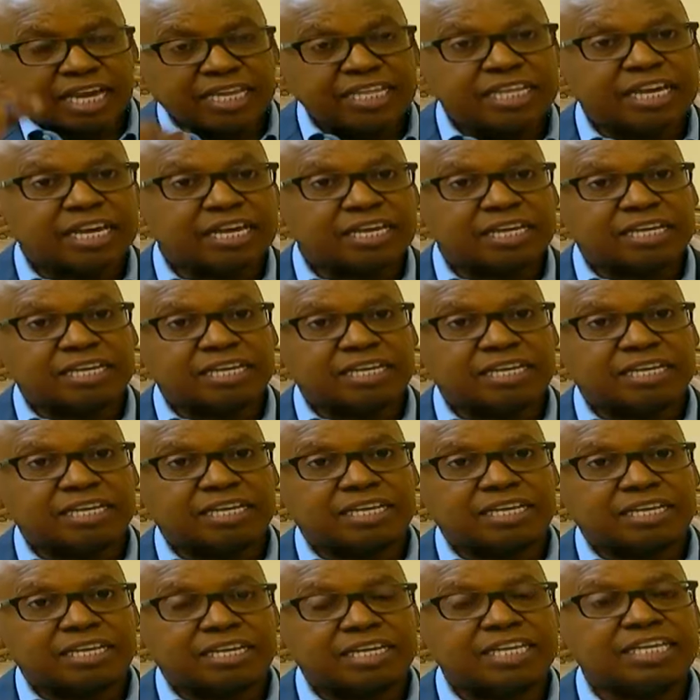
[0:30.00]
Kenya
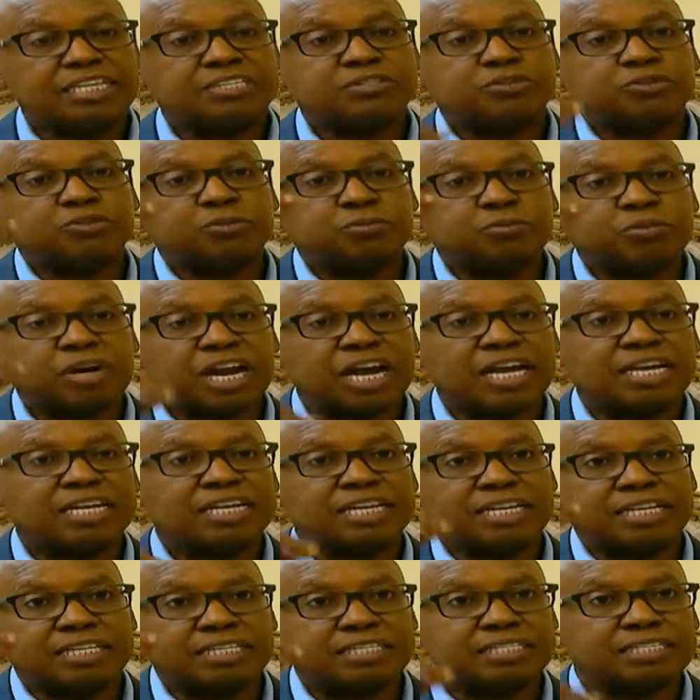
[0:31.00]
needs to
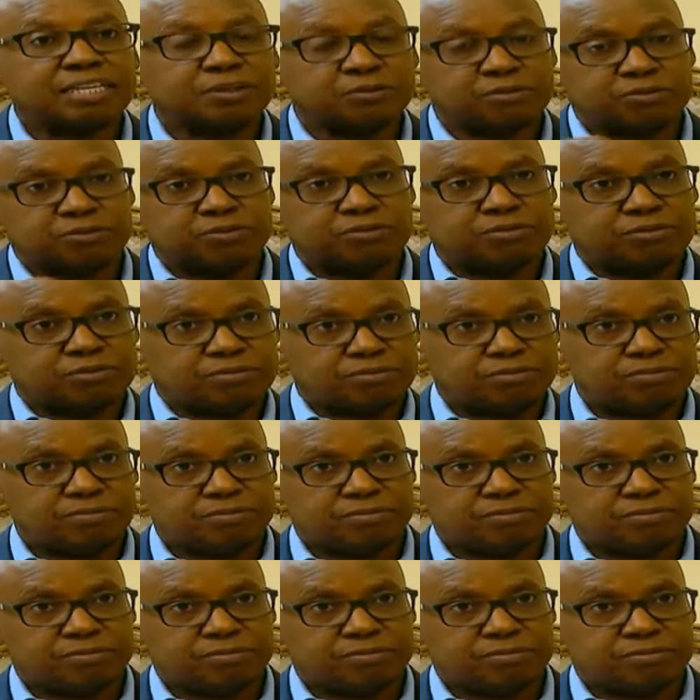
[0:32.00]
brand itself.